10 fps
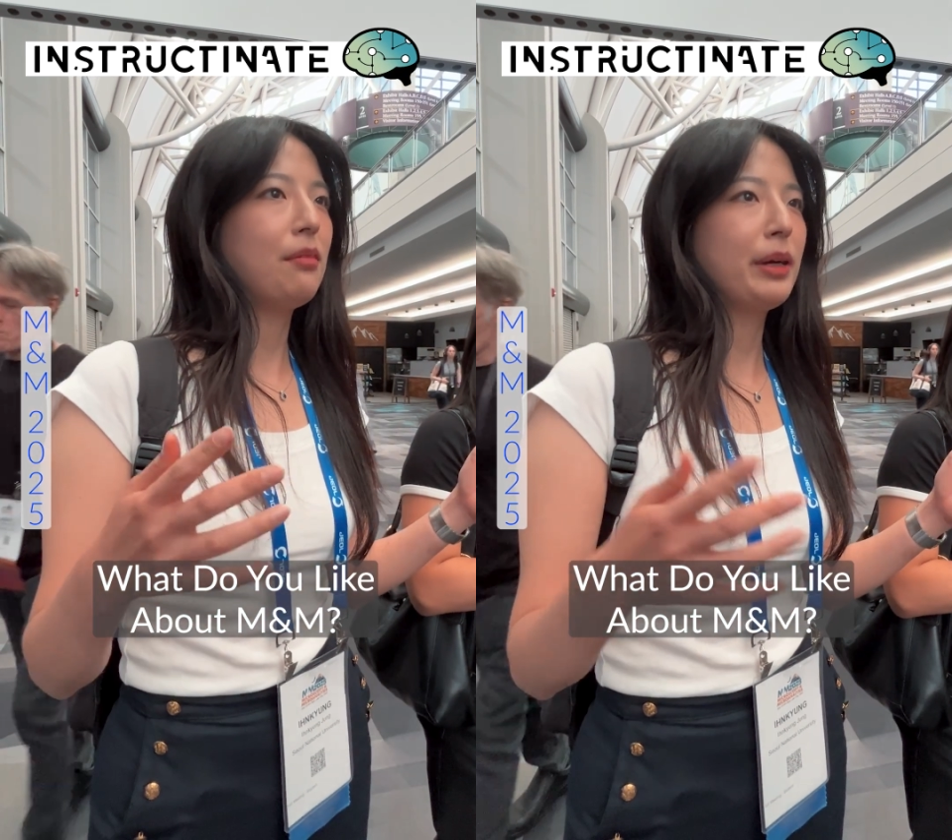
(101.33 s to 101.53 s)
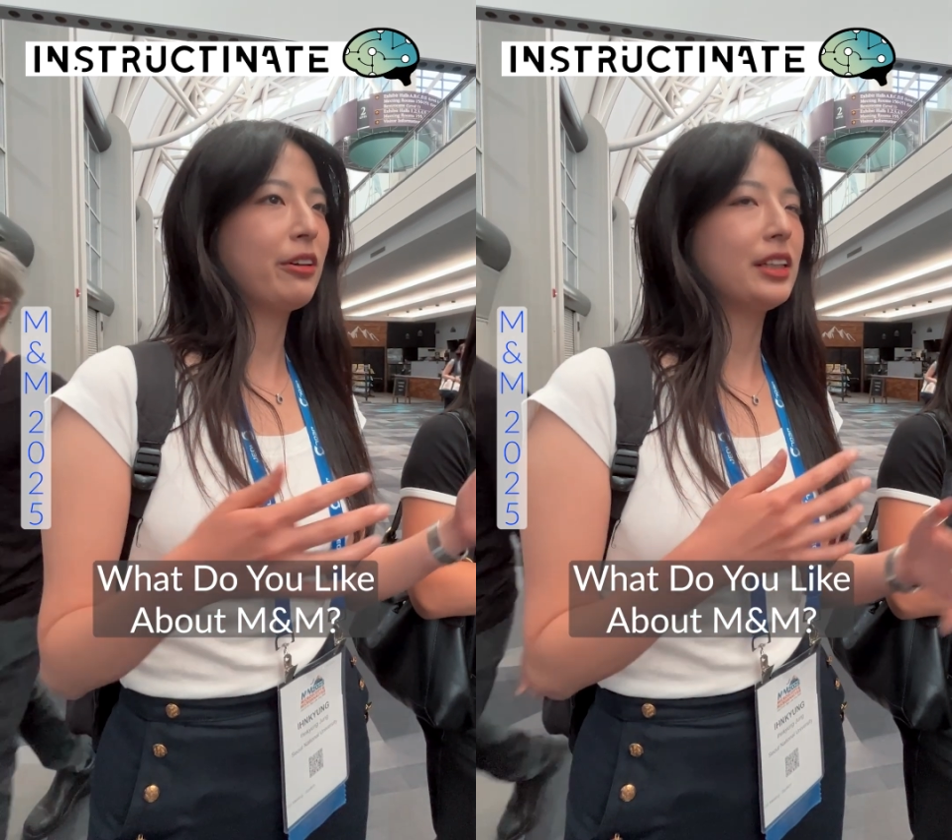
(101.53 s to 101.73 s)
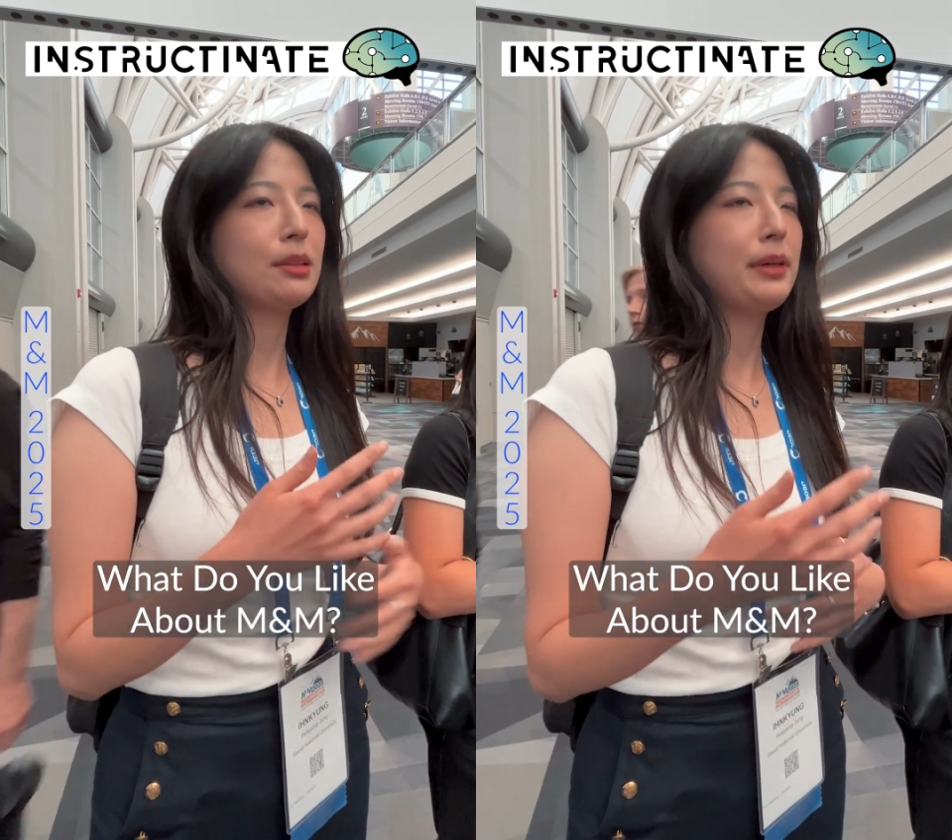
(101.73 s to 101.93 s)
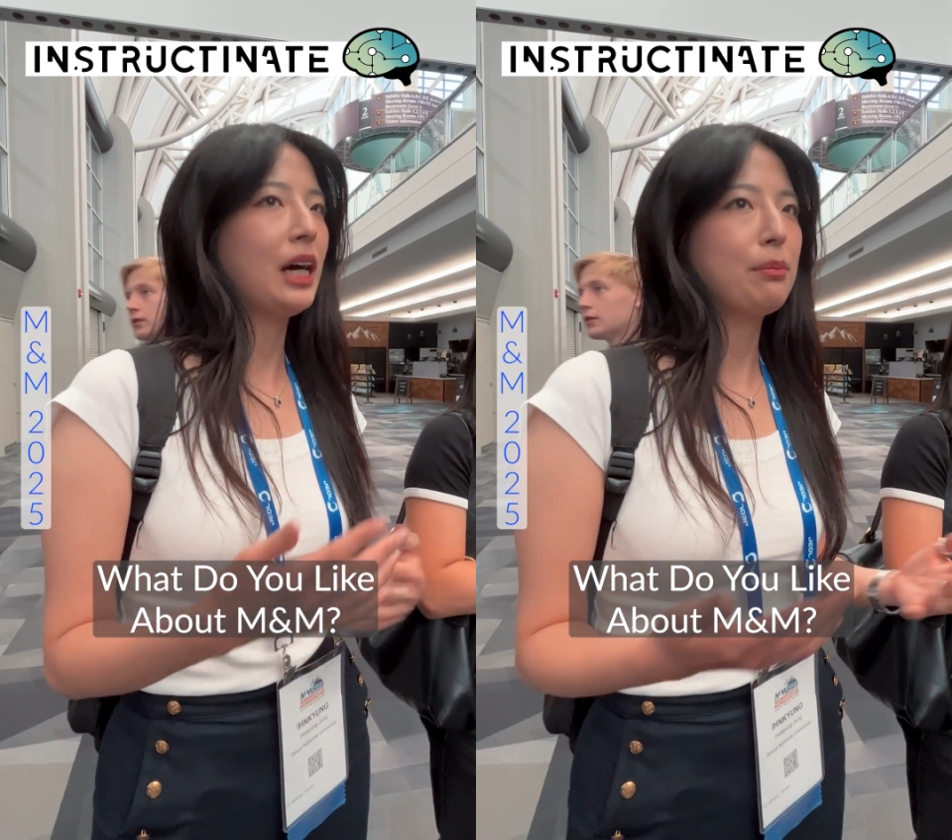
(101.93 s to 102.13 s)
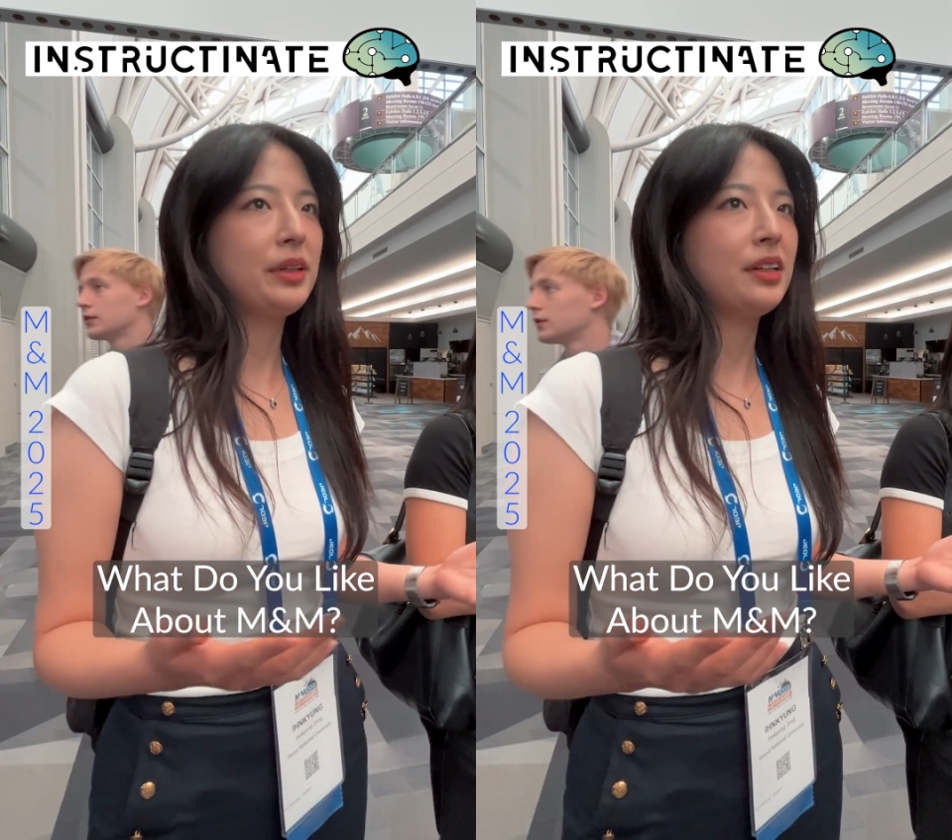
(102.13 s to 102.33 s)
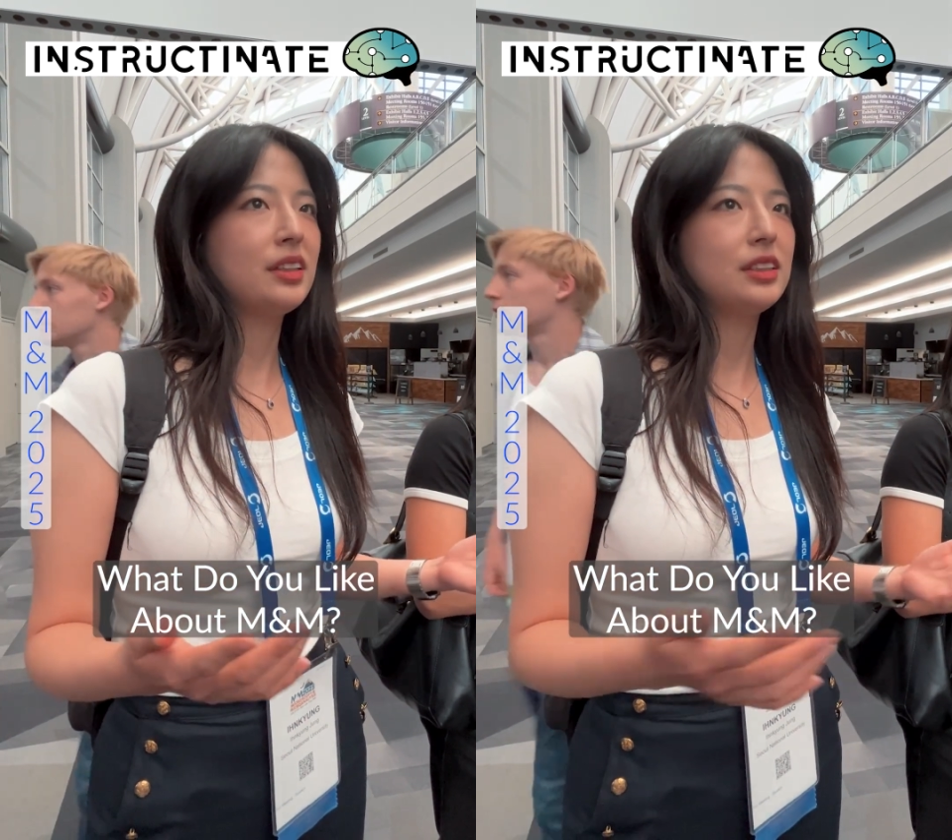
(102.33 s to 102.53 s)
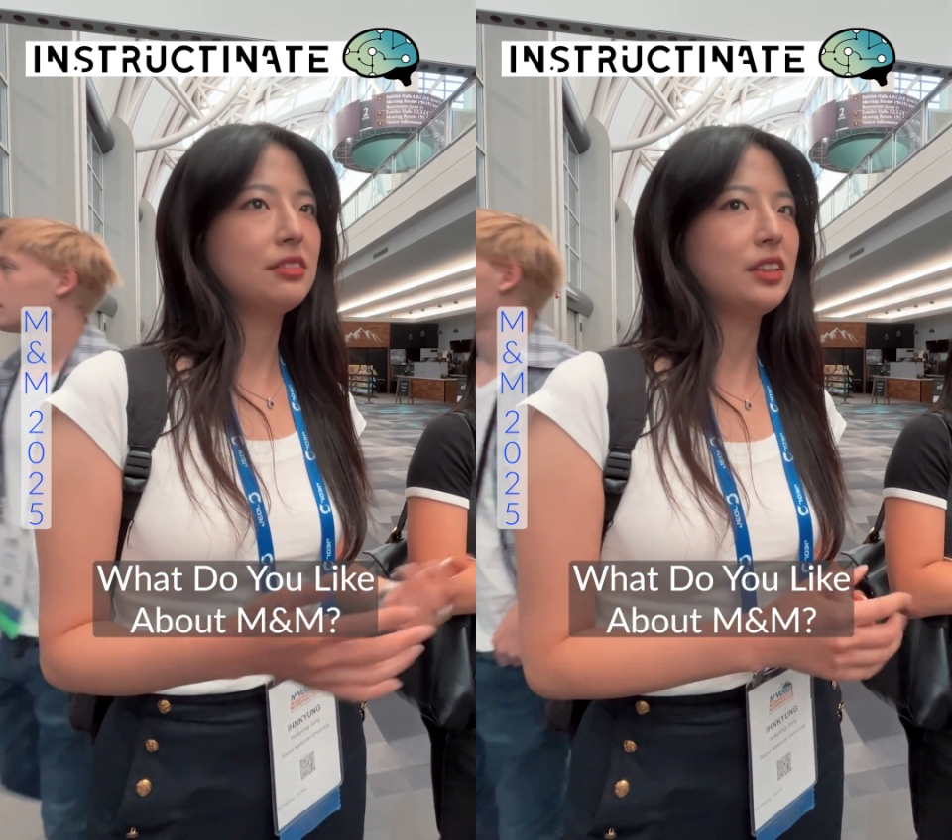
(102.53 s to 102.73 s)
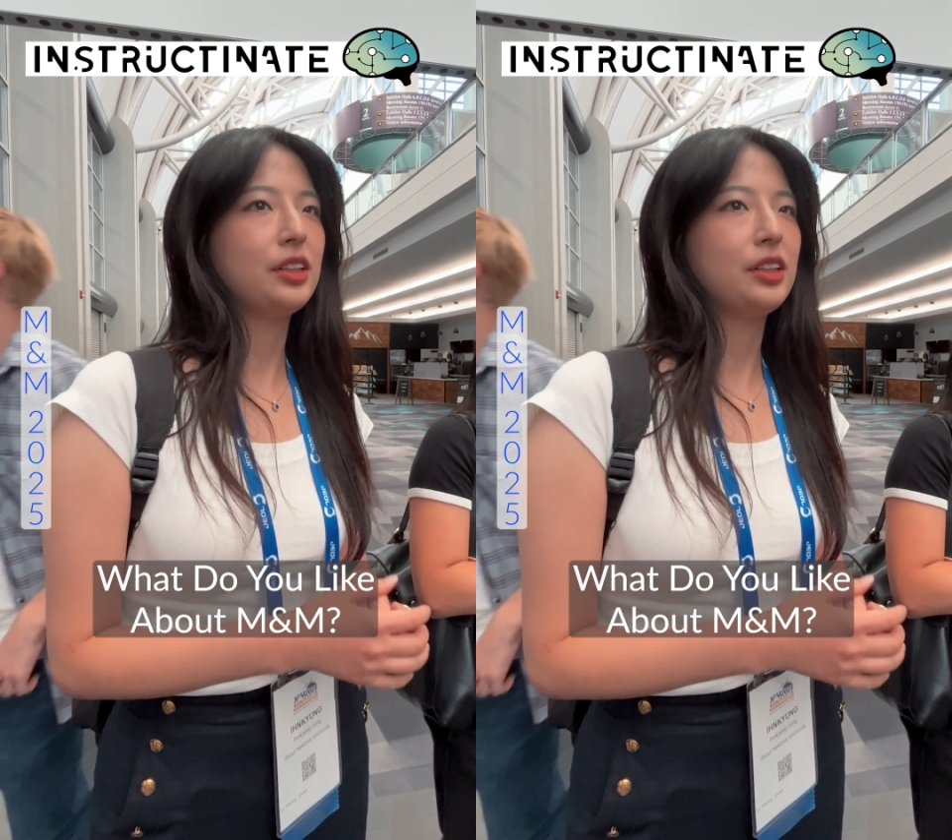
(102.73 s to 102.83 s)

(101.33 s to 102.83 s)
microscopy happening is really